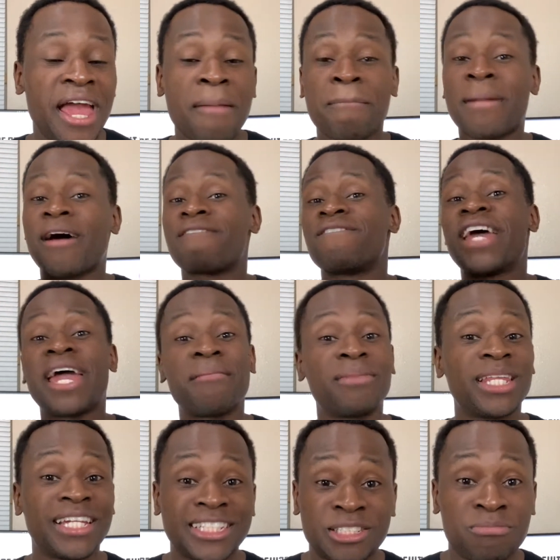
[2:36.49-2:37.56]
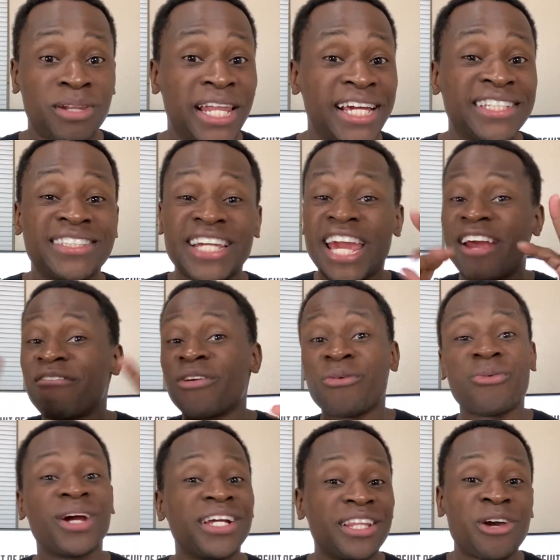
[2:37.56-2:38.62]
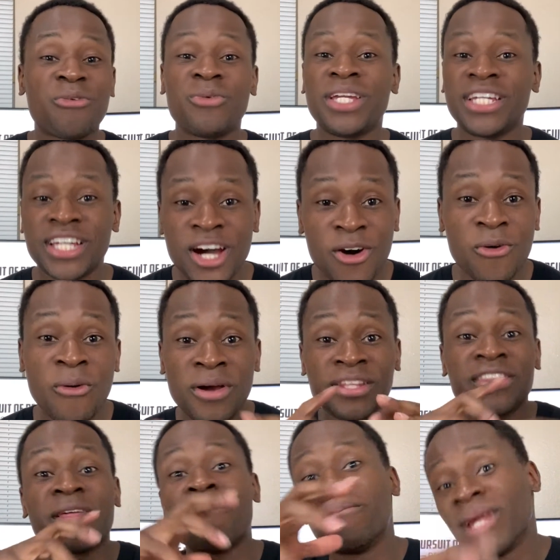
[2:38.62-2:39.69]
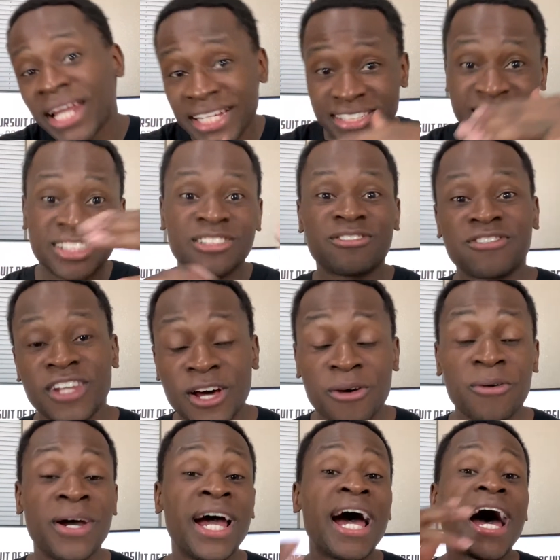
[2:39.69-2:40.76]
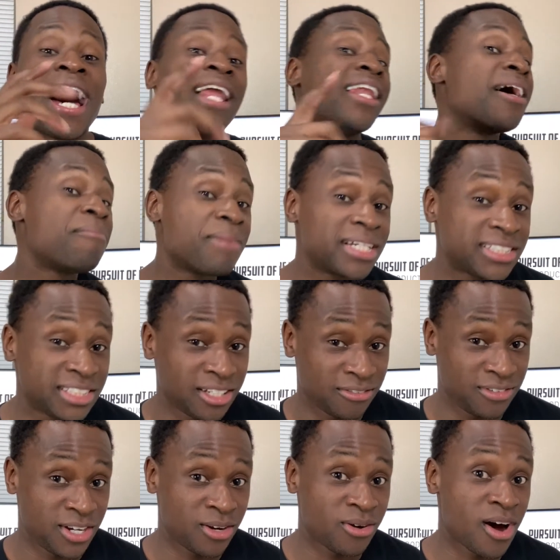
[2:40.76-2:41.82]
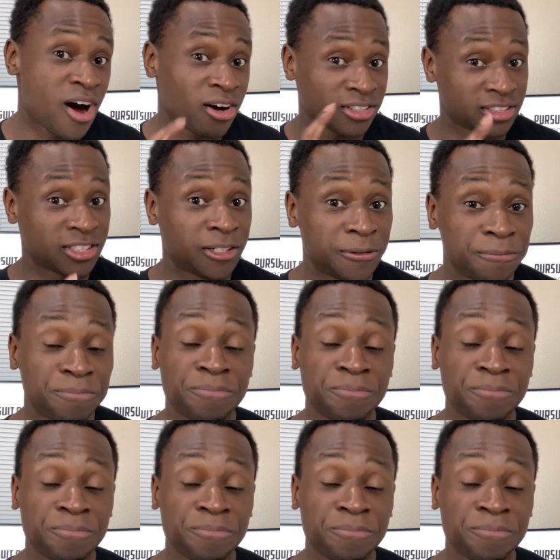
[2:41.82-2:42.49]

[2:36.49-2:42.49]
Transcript: my family is blessed everywhere that we go the blessings flow i let myself know also